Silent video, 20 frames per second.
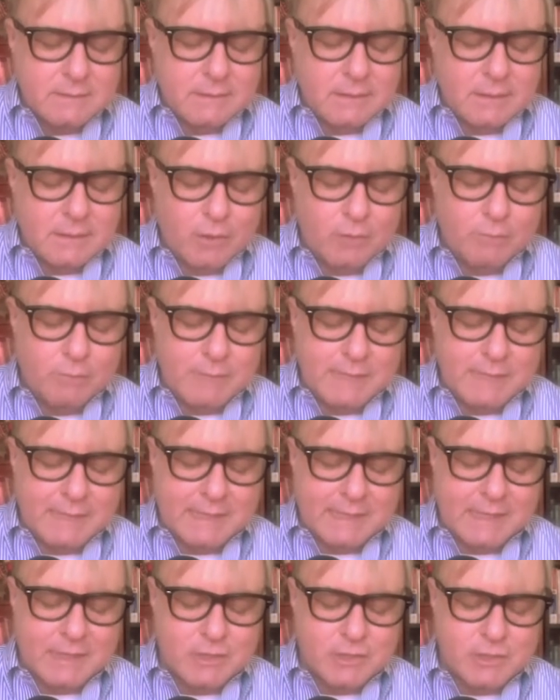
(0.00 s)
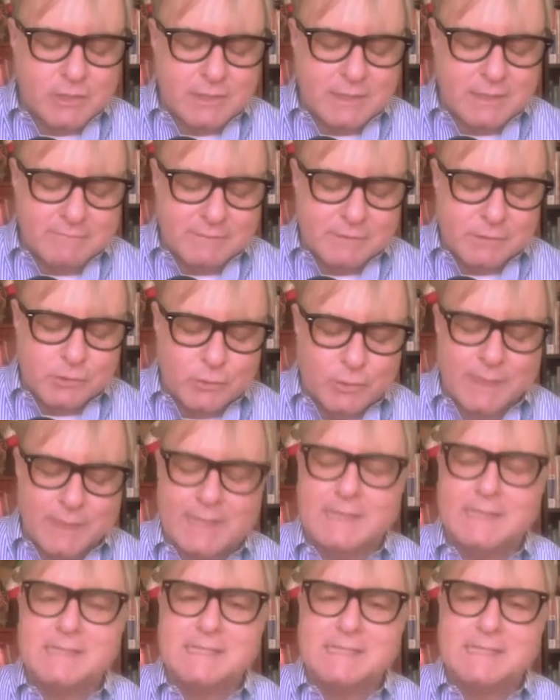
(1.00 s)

home medication inventory and